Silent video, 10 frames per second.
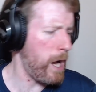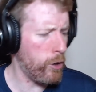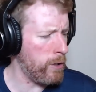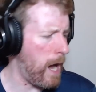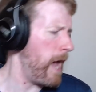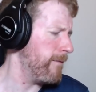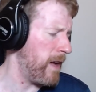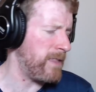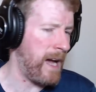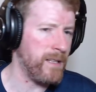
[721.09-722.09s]
Why couldn't I have
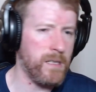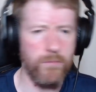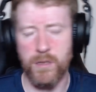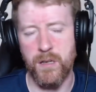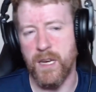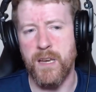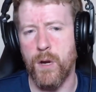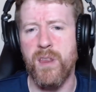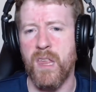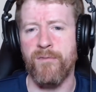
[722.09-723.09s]
had that? It's like, well, you didn't
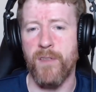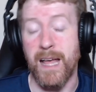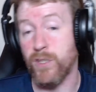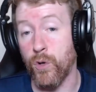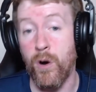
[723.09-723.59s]
do anything for that.